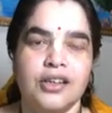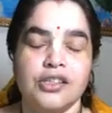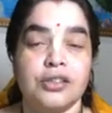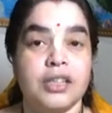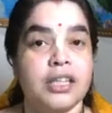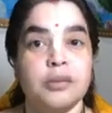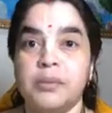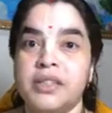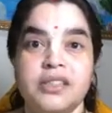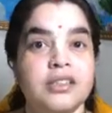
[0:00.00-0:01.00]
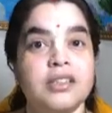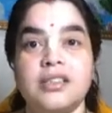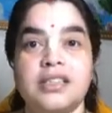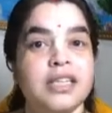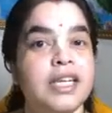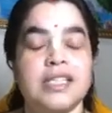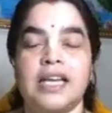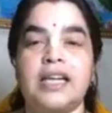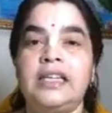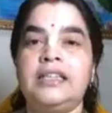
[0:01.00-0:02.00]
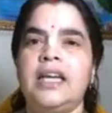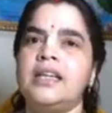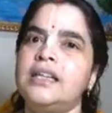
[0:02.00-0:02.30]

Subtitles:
So then the ministers did exactly that.